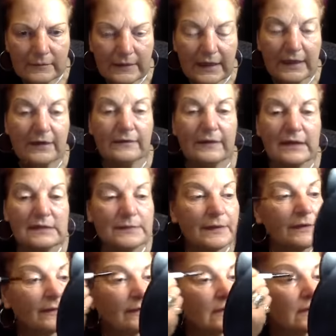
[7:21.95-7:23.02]
There, that's
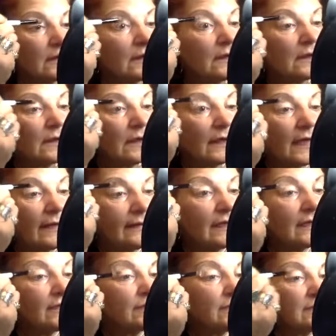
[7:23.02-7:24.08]
better. And
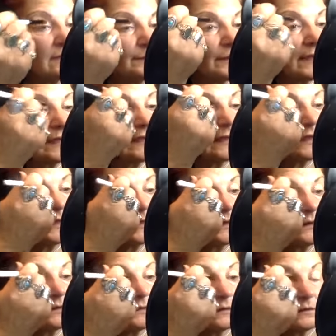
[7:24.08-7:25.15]
then you just blend that
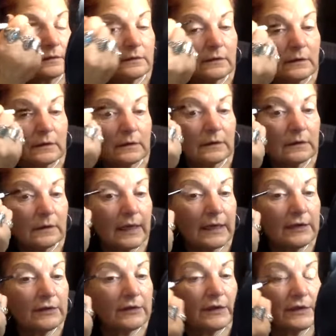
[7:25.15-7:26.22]
in.
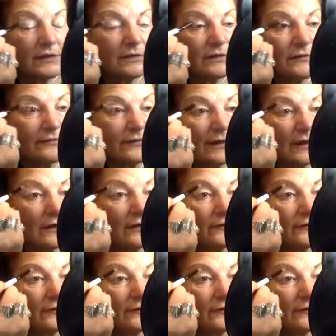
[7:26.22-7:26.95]
And you can use your finger